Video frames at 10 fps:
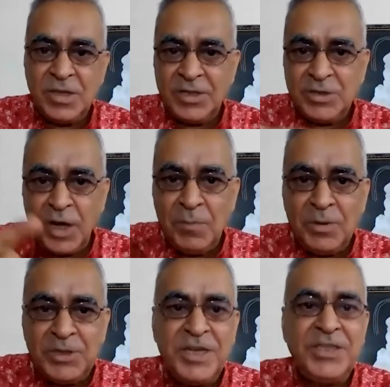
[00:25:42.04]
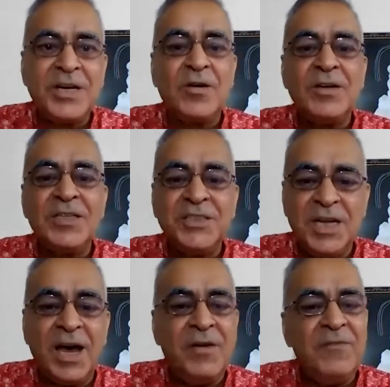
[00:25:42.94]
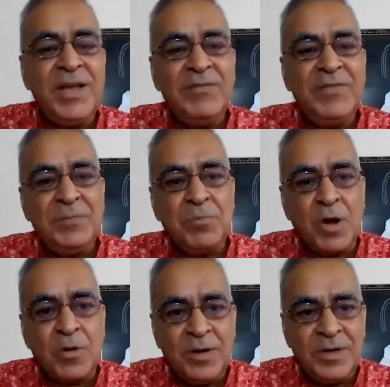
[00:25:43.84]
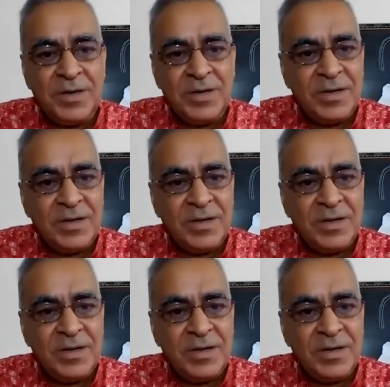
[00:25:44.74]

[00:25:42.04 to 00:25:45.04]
Swayambhu Shri Chakra on the Shila, very, very powerful